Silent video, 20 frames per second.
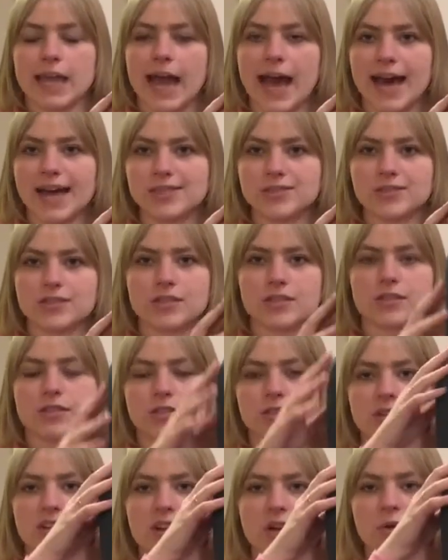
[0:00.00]
cast
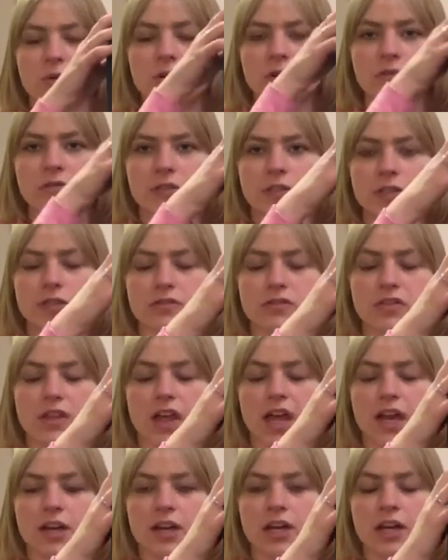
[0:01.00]
to go over this
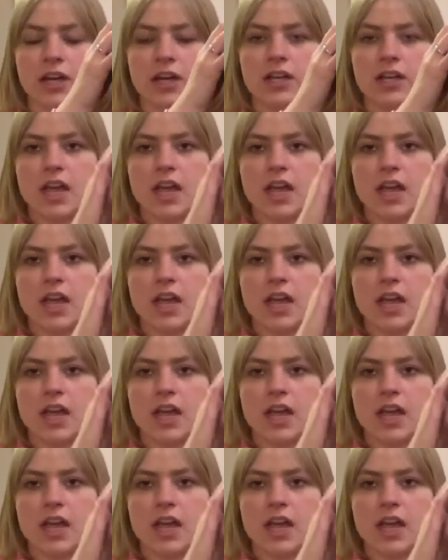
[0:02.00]
liner,